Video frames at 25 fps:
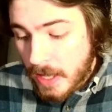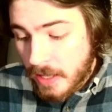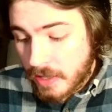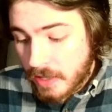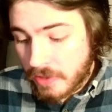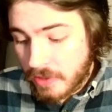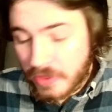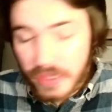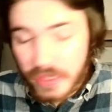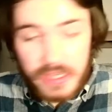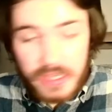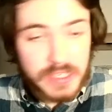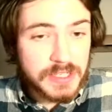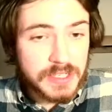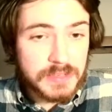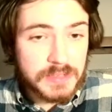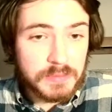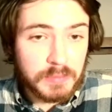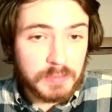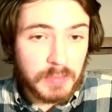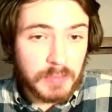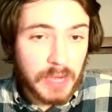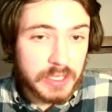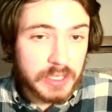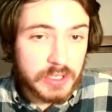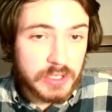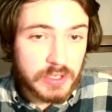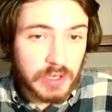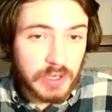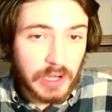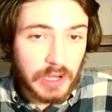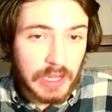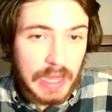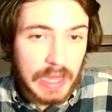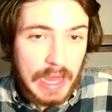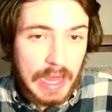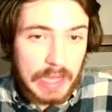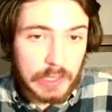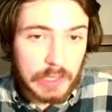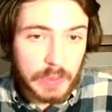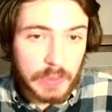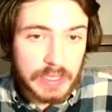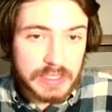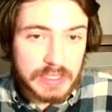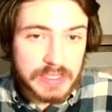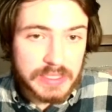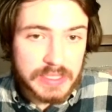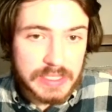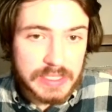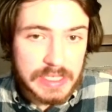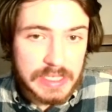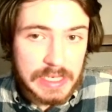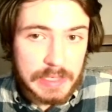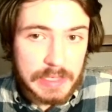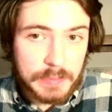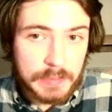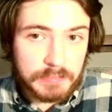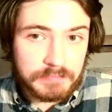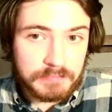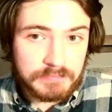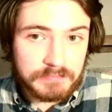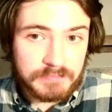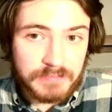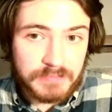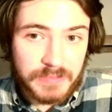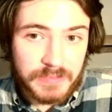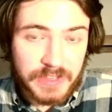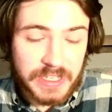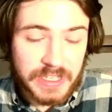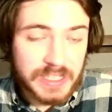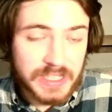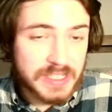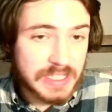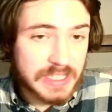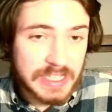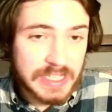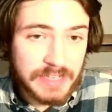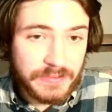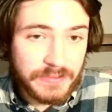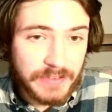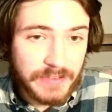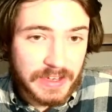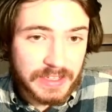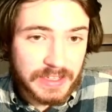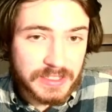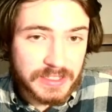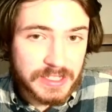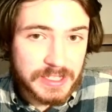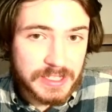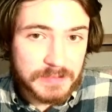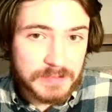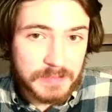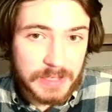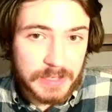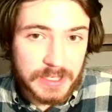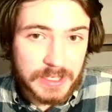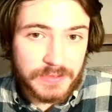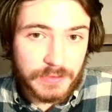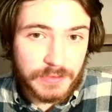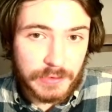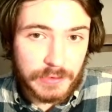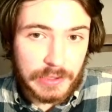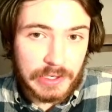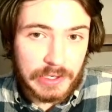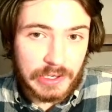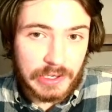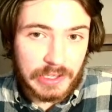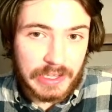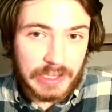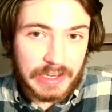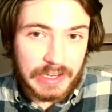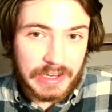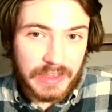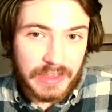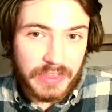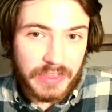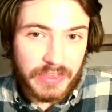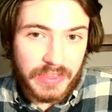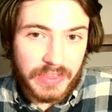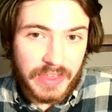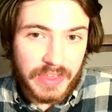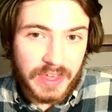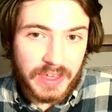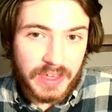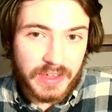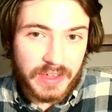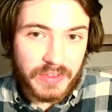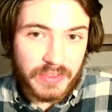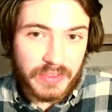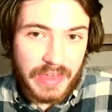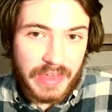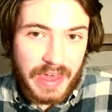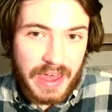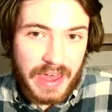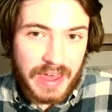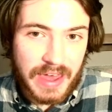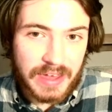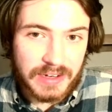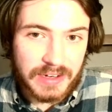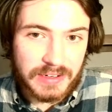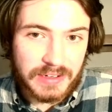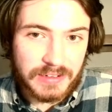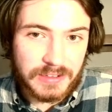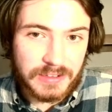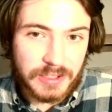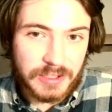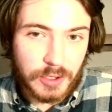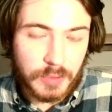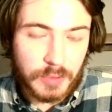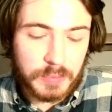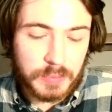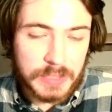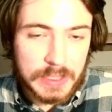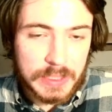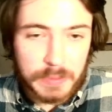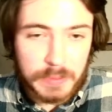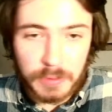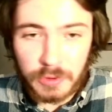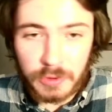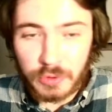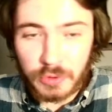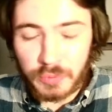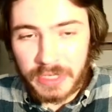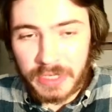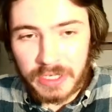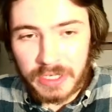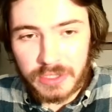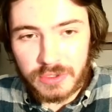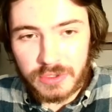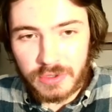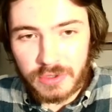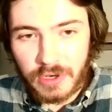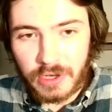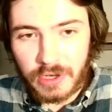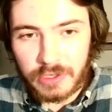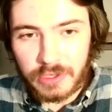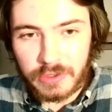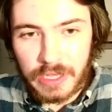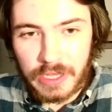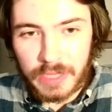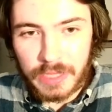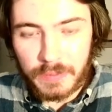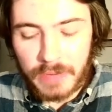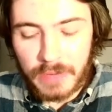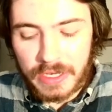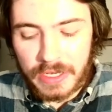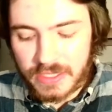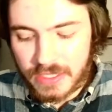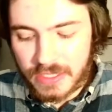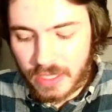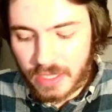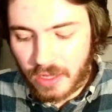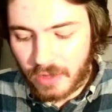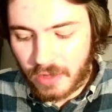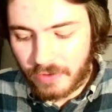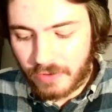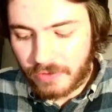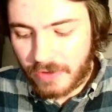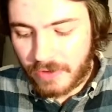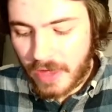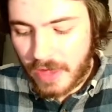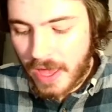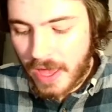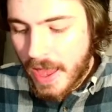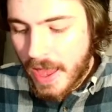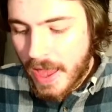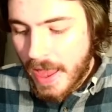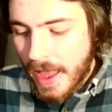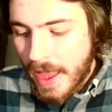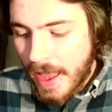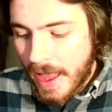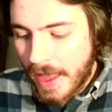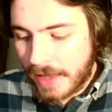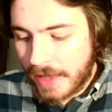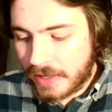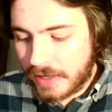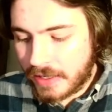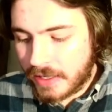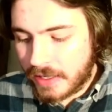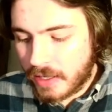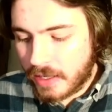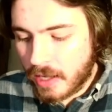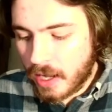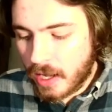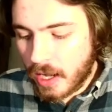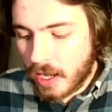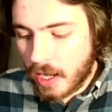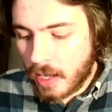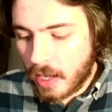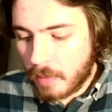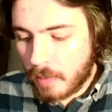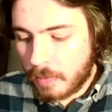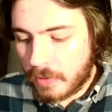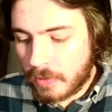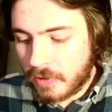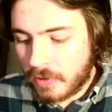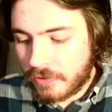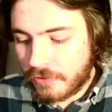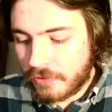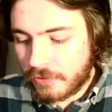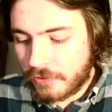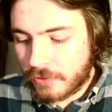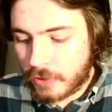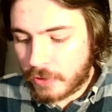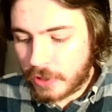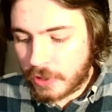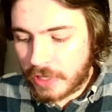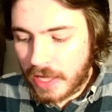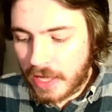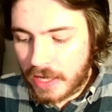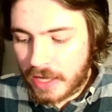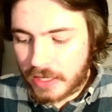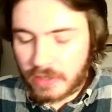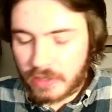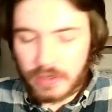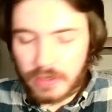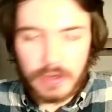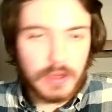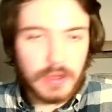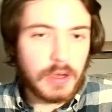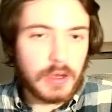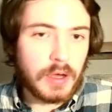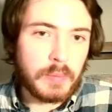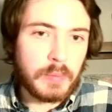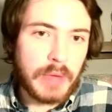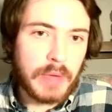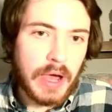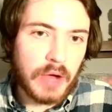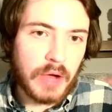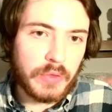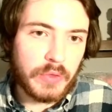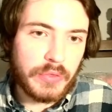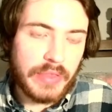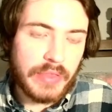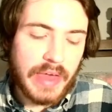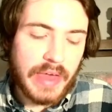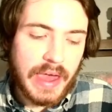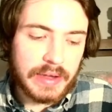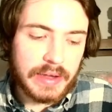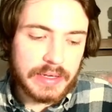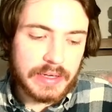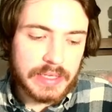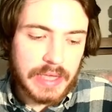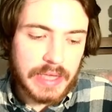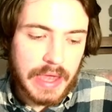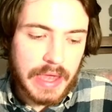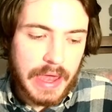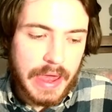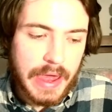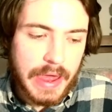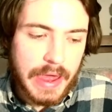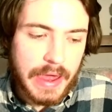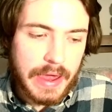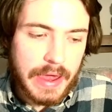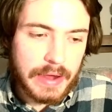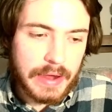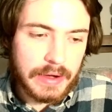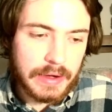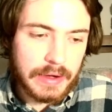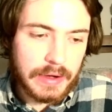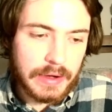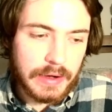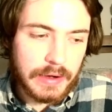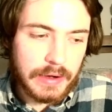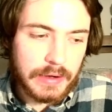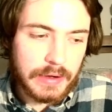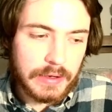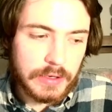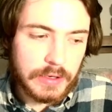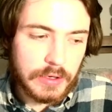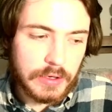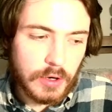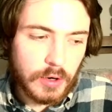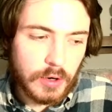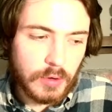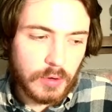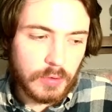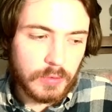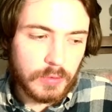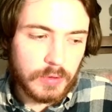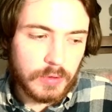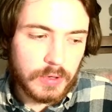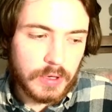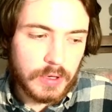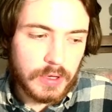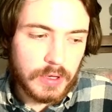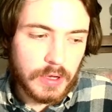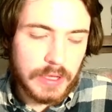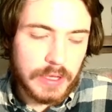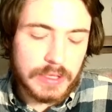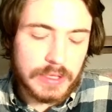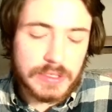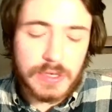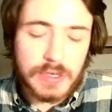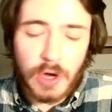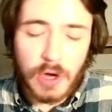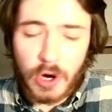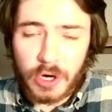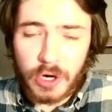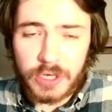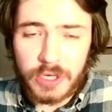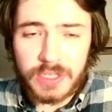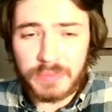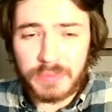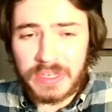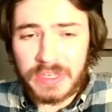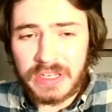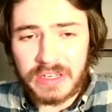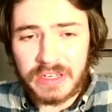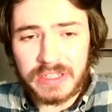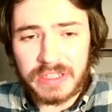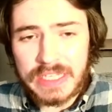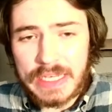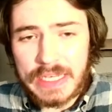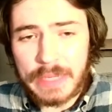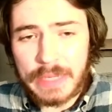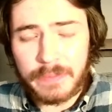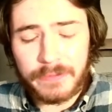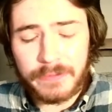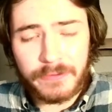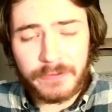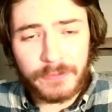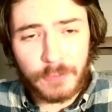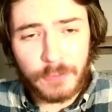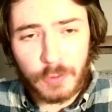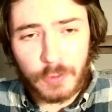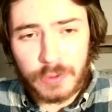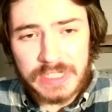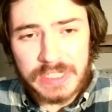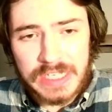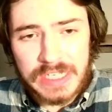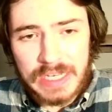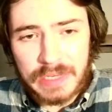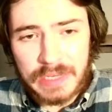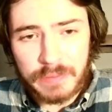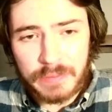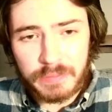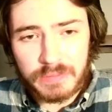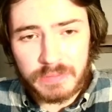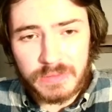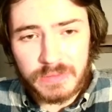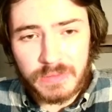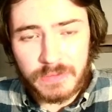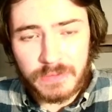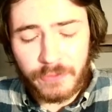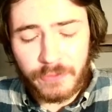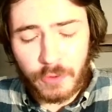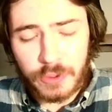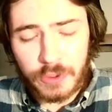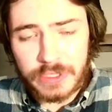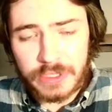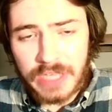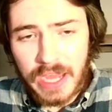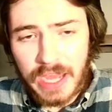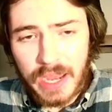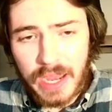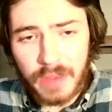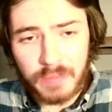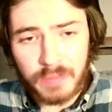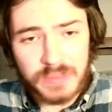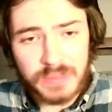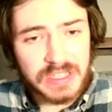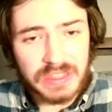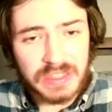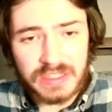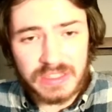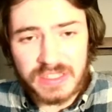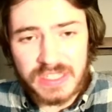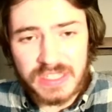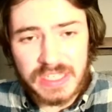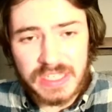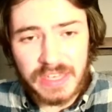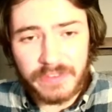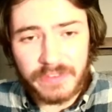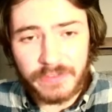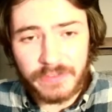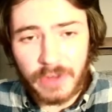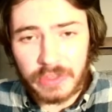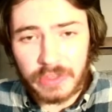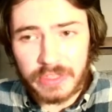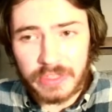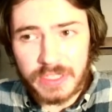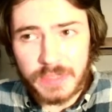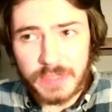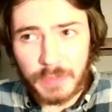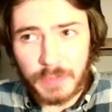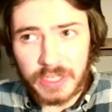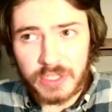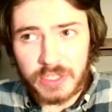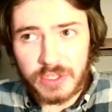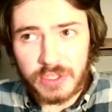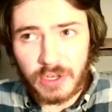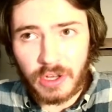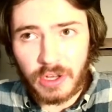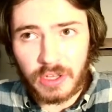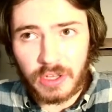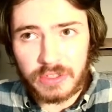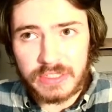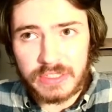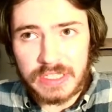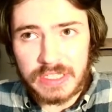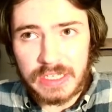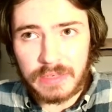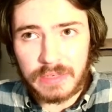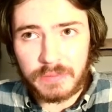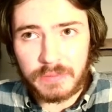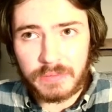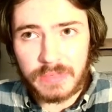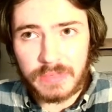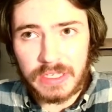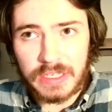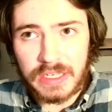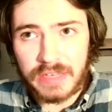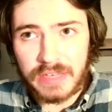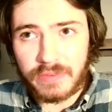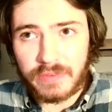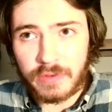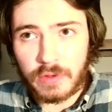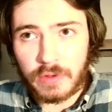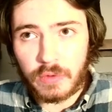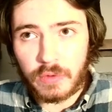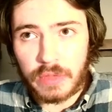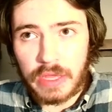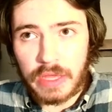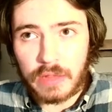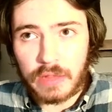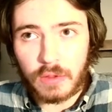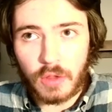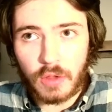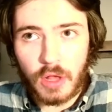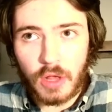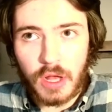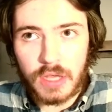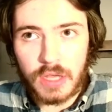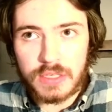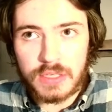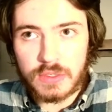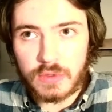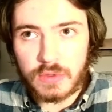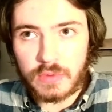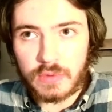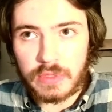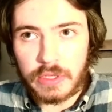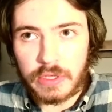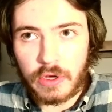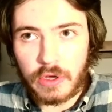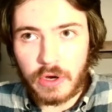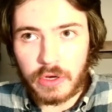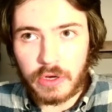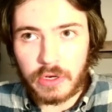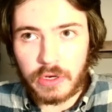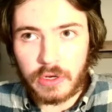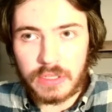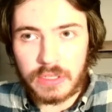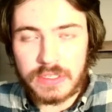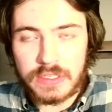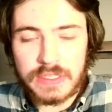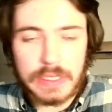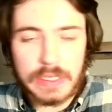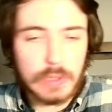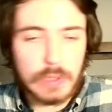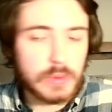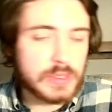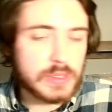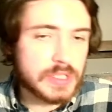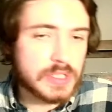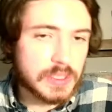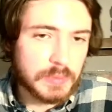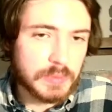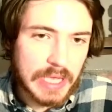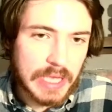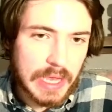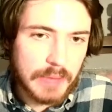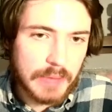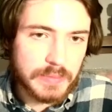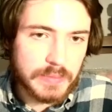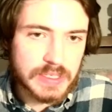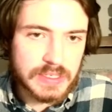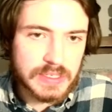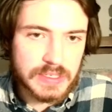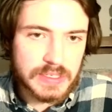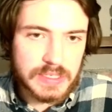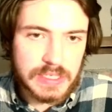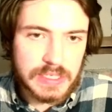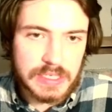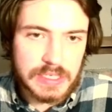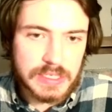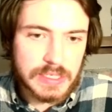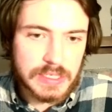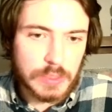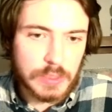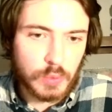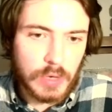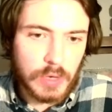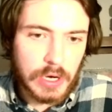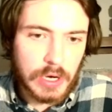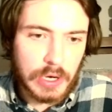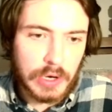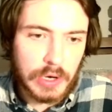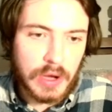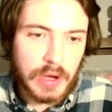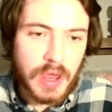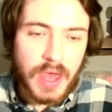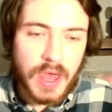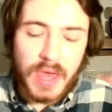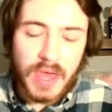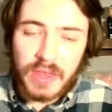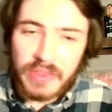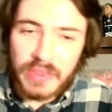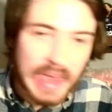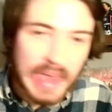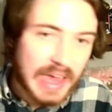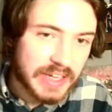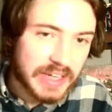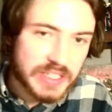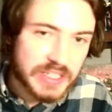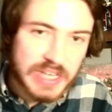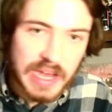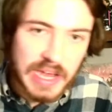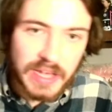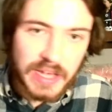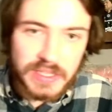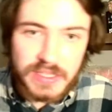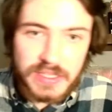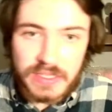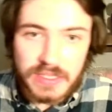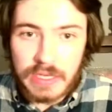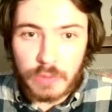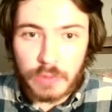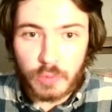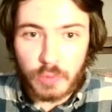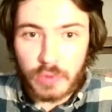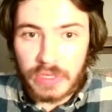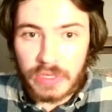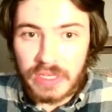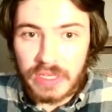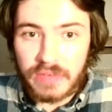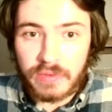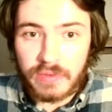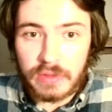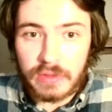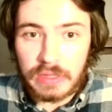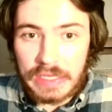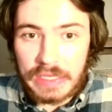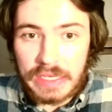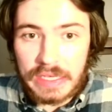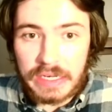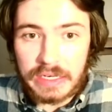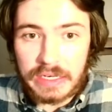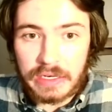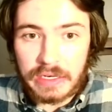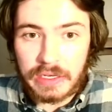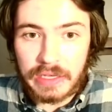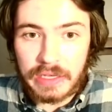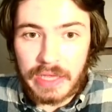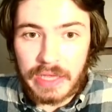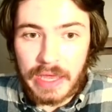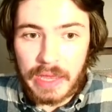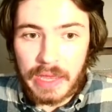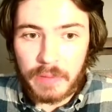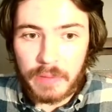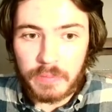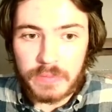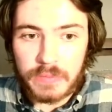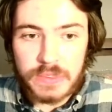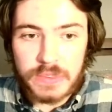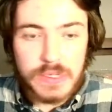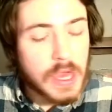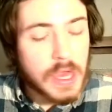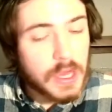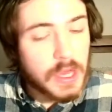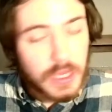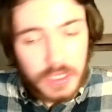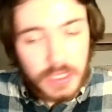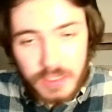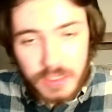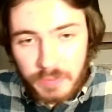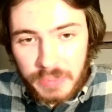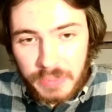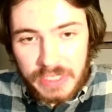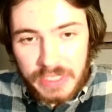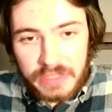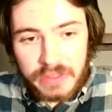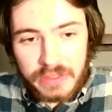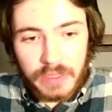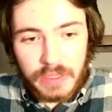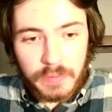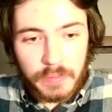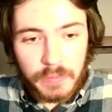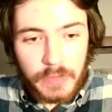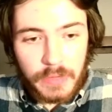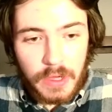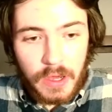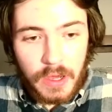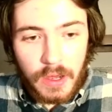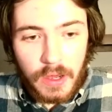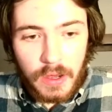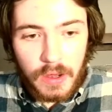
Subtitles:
This Montreal Alouettes team, this defense is for real, and I think that, people who pick Toronto like myself ended up forgetting about that. And, it's hard to beat a team 4 times in the CFL. And this Montreal team, even though they lost to the Argonauts, there were some games this season where they had chances and were even leading in games to beat them.